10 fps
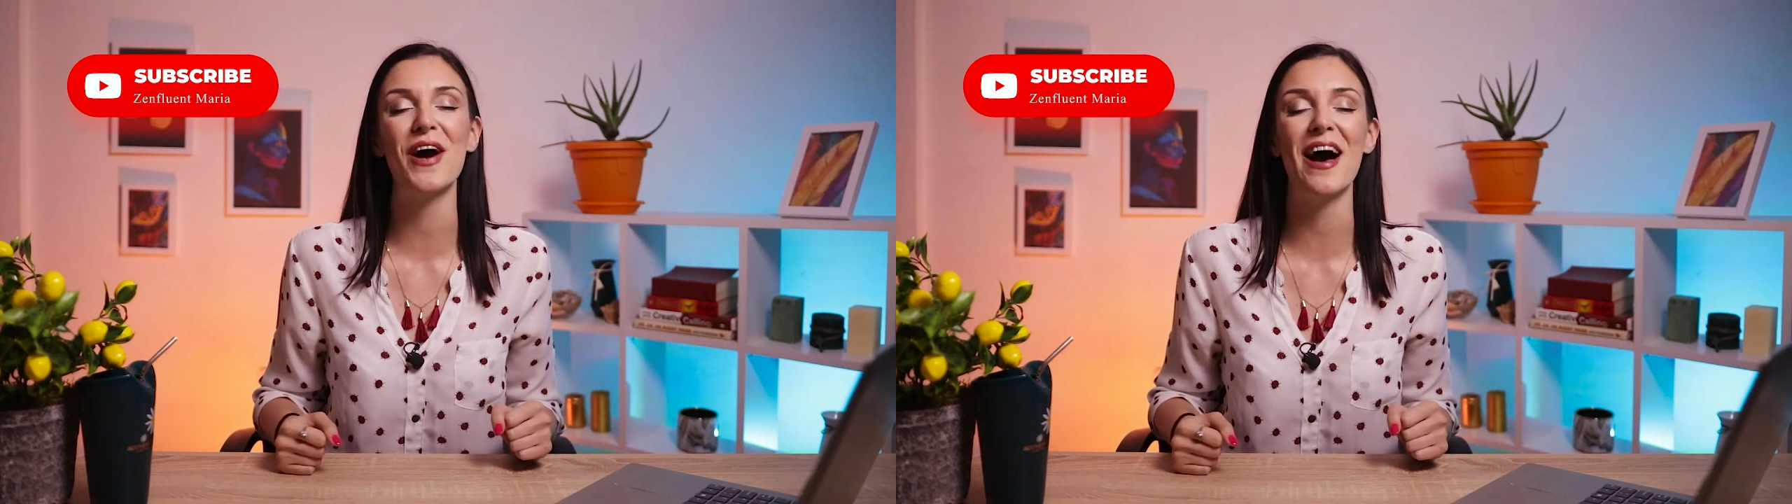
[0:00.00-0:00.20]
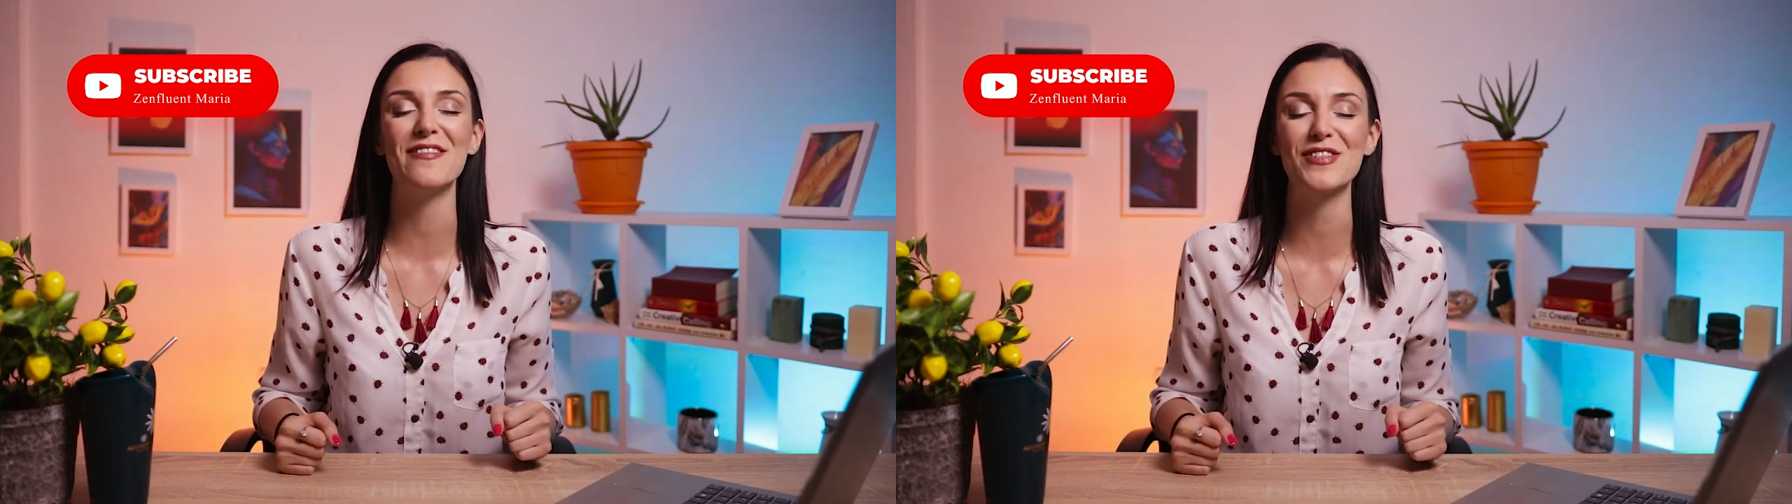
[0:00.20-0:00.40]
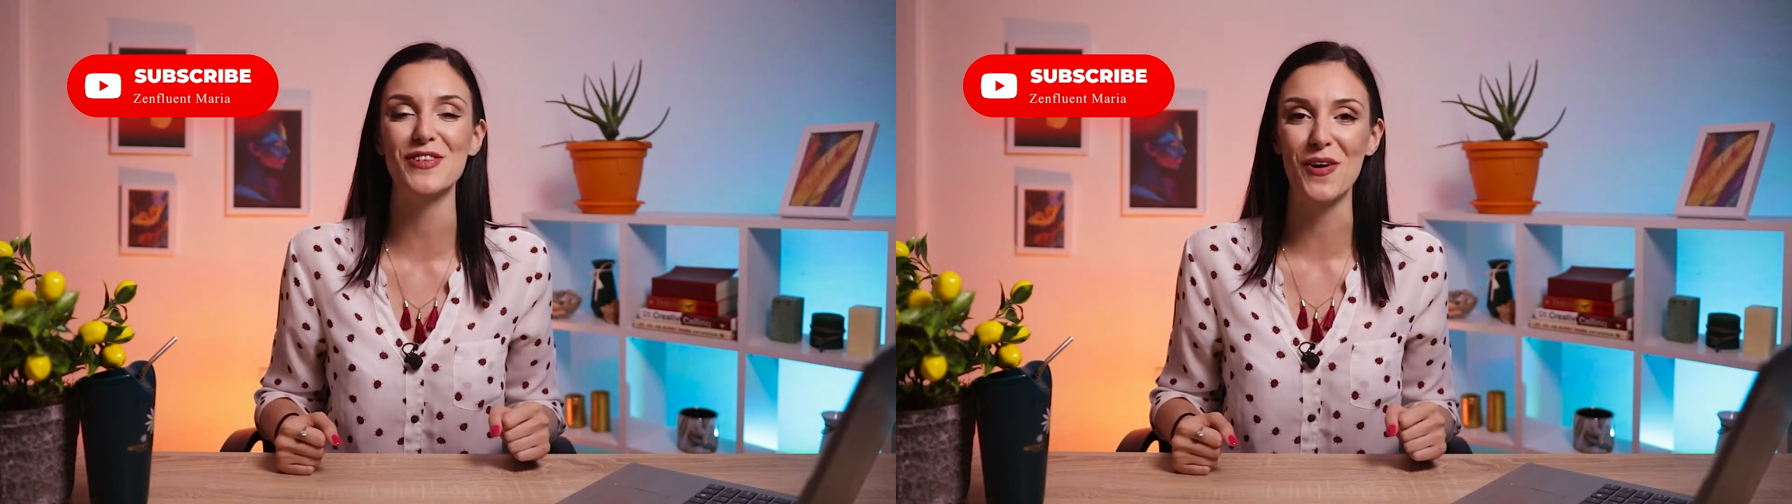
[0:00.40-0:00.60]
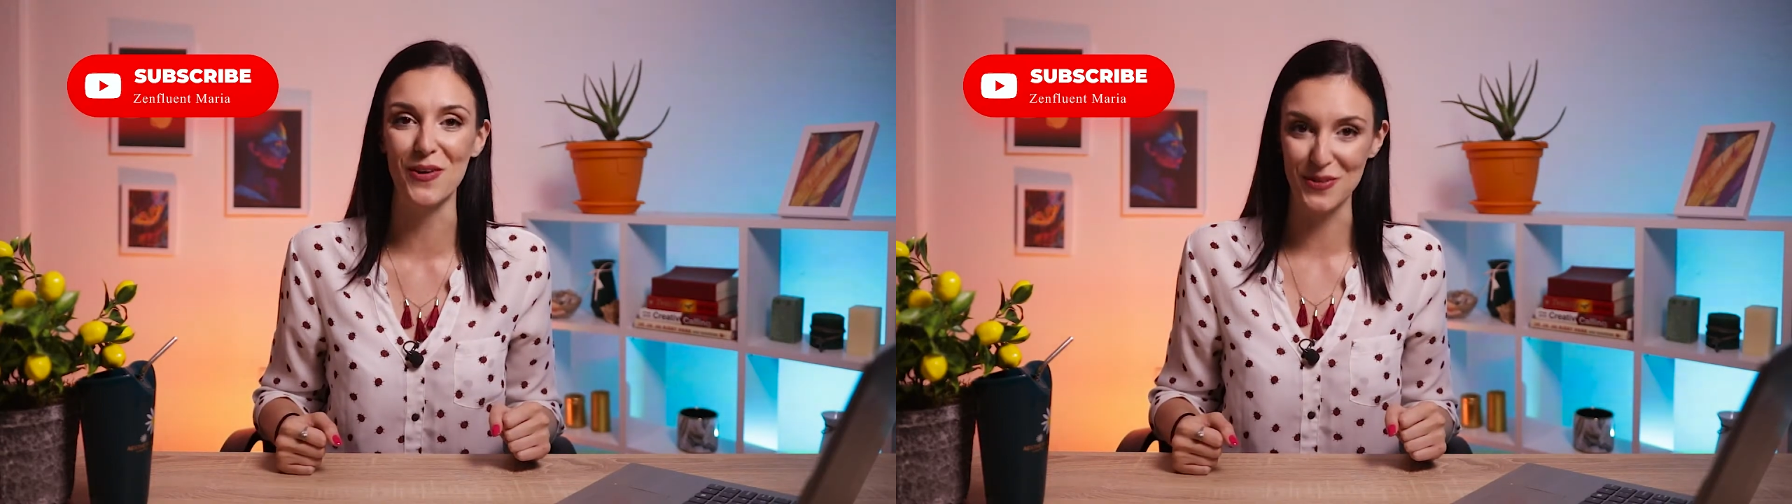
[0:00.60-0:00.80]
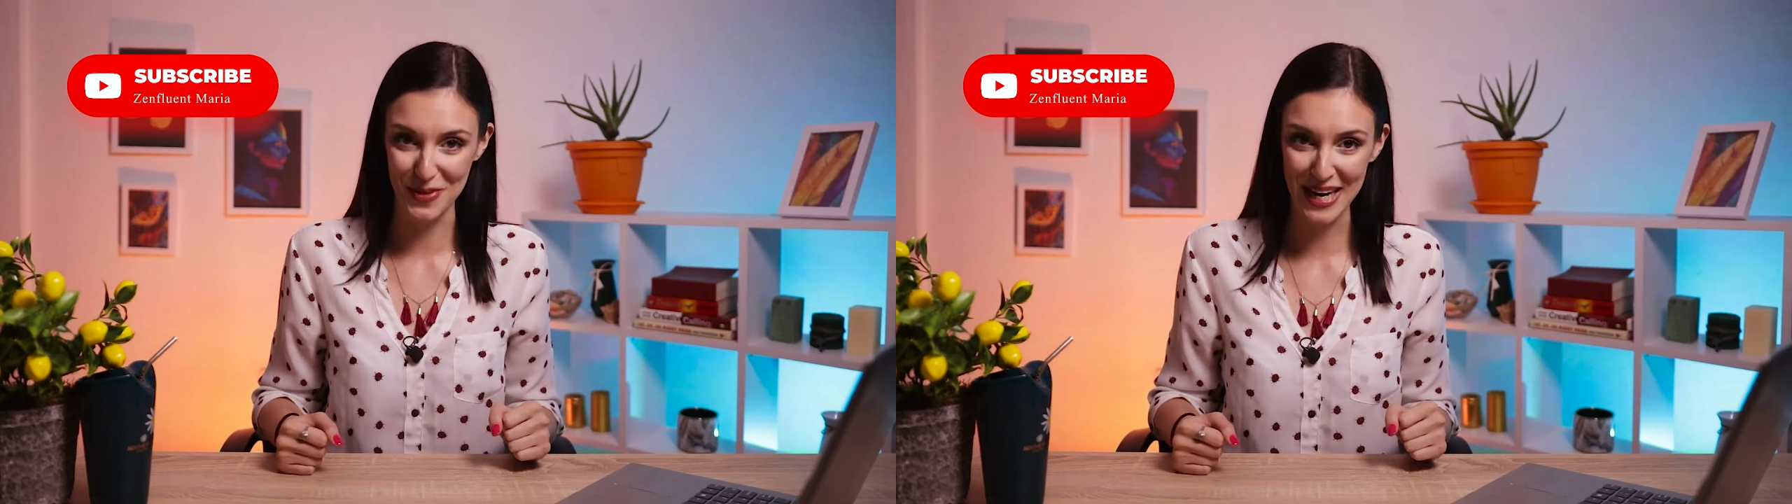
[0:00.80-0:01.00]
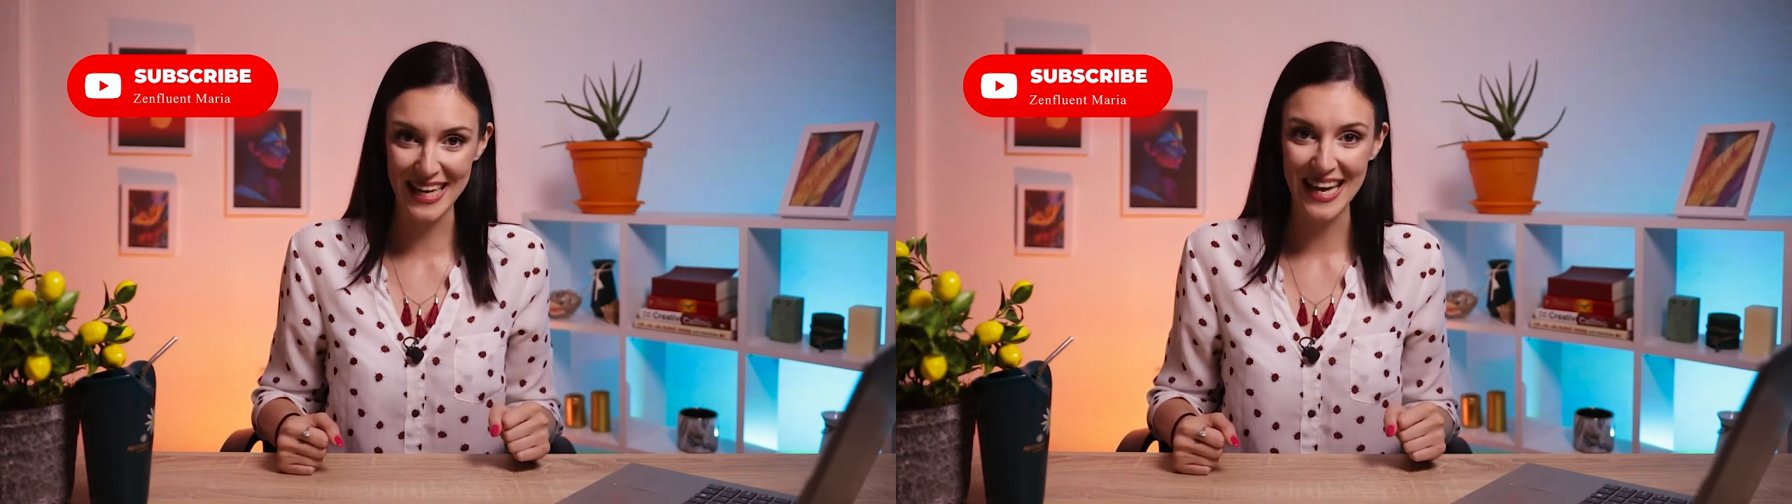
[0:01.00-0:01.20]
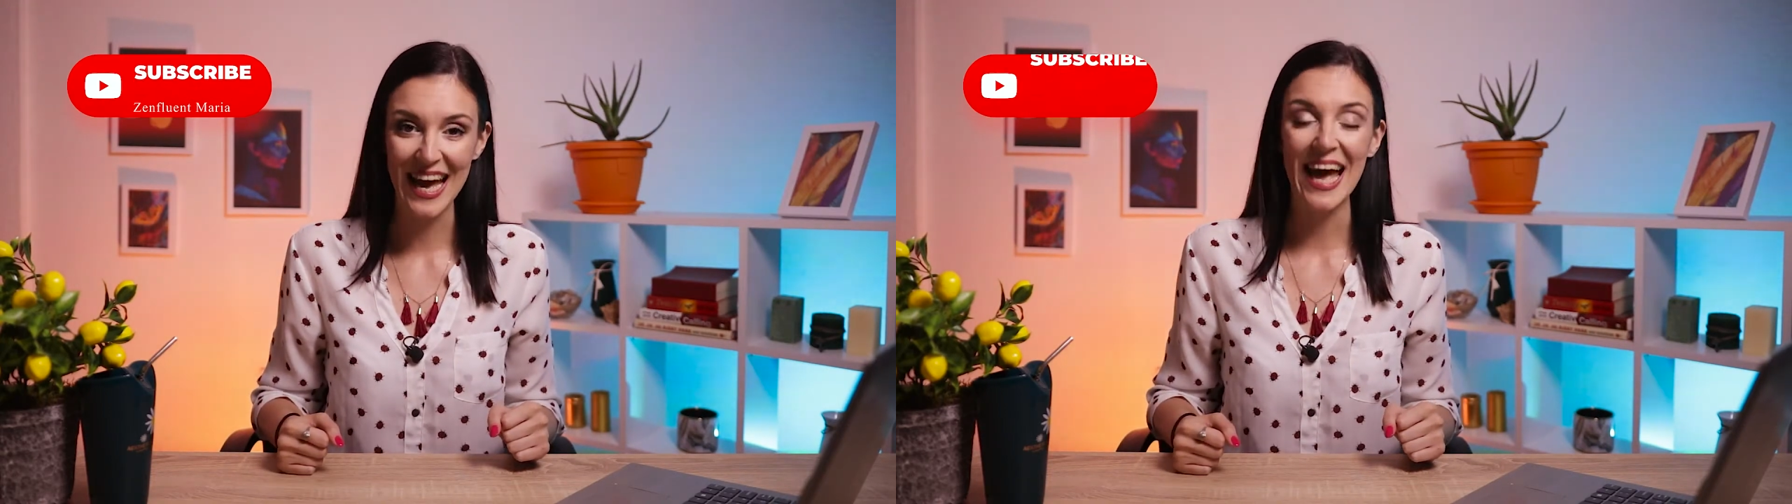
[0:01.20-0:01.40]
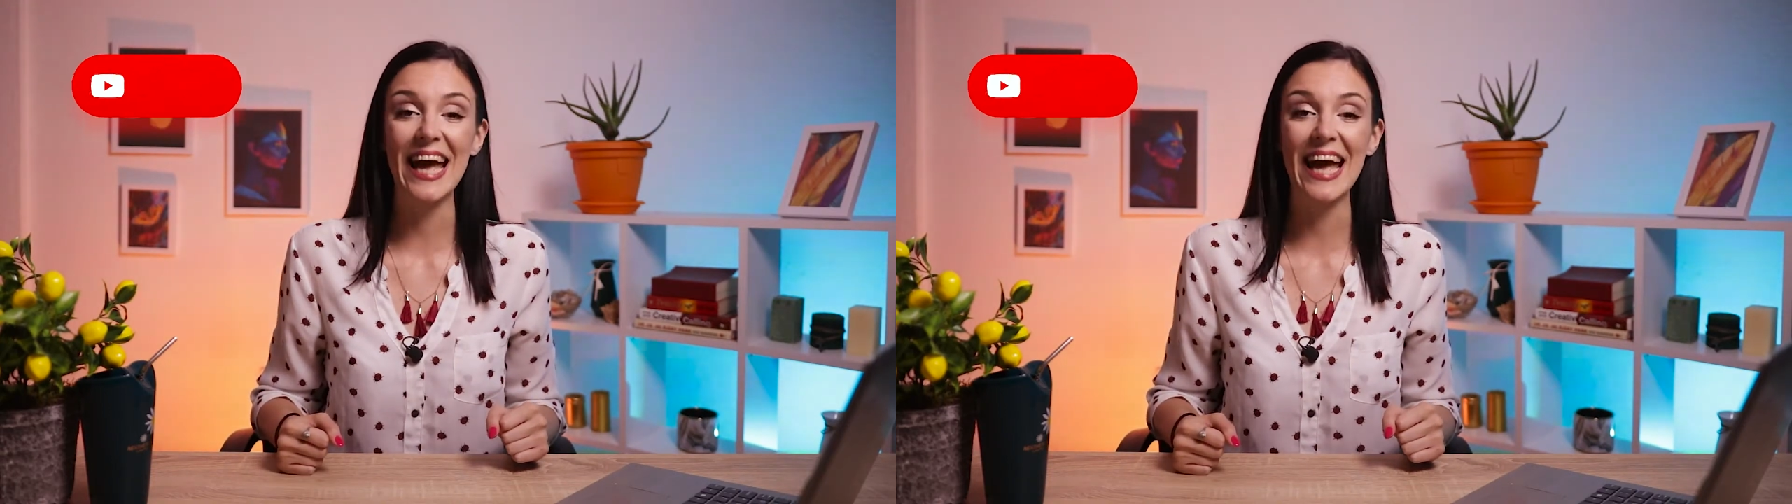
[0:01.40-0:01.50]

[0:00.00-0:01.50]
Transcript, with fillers: haven't already